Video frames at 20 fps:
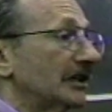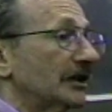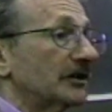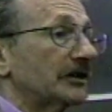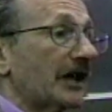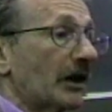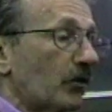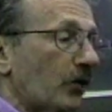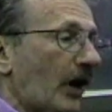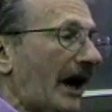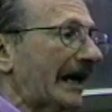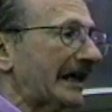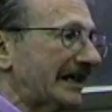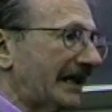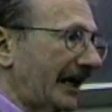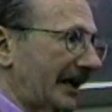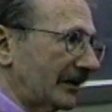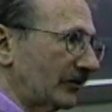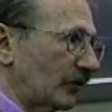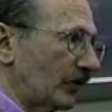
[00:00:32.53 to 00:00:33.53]
then why
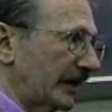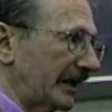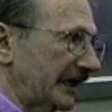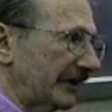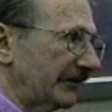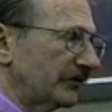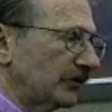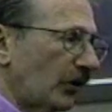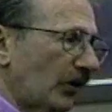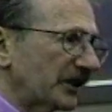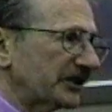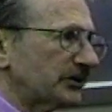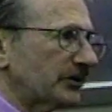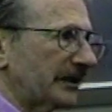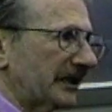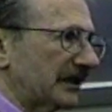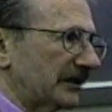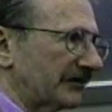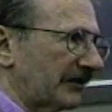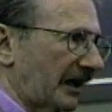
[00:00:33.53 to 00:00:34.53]
can't we? Of course we
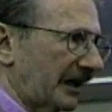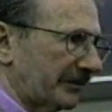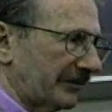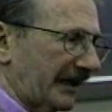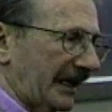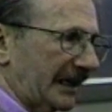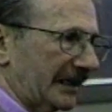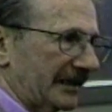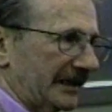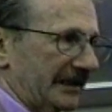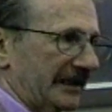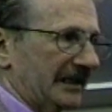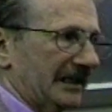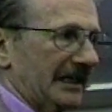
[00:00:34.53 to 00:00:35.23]
can write badly.